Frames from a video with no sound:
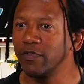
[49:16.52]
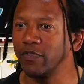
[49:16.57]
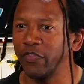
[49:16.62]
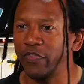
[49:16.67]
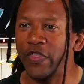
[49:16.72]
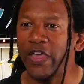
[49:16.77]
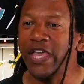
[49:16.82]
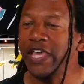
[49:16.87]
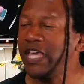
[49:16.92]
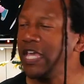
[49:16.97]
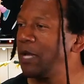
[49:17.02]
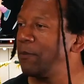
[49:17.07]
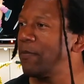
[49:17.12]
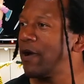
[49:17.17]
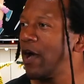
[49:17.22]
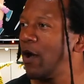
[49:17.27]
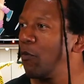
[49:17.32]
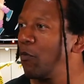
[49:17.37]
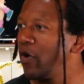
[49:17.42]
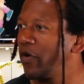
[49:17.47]
thinking
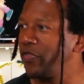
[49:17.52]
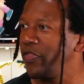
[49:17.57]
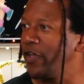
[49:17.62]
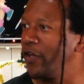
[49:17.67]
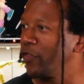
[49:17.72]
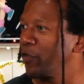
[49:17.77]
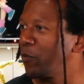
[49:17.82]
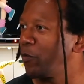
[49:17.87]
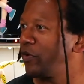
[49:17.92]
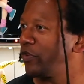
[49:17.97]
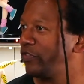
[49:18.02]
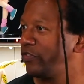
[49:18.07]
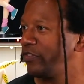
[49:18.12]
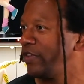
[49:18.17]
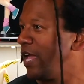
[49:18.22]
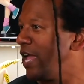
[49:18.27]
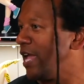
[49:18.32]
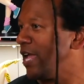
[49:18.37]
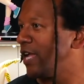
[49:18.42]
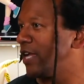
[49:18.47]
about what the other one is
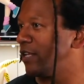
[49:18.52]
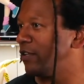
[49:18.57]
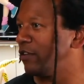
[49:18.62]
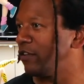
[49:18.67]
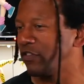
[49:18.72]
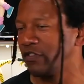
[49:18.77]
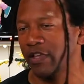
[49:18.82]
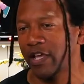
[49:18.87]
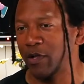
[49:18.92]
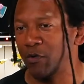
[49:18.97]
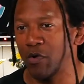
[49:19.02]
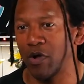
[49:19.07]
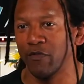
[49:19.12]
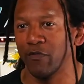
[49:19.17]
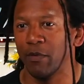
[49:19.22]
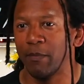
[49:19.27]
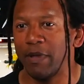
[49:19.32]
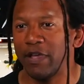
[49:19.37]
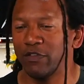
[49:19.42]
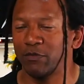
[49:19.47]
saying, and it's like
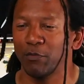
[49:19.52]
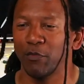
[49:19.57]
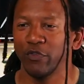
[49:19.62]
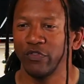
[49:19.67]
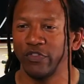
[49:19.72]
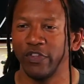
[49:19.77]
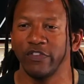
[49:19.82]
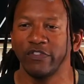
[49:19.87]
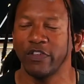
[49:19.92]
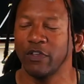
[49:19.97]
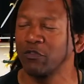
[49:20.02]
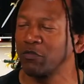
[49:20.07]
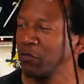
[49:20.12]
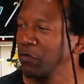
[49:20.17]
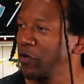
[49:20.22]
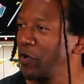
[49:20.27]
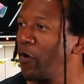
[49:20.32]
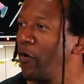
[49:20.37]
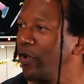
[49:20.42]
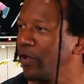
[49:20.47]
whoever makes more sense, that's what
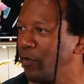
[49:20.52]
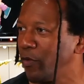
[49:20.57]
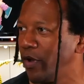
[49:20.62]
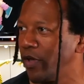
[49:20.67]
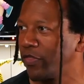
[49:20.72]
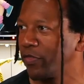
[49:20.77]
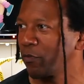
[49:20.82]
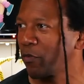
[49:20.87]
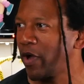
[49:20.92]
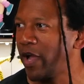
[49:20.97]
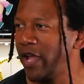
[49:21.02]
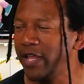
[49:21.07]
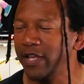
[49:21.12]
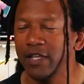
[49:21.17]
we're going with, right?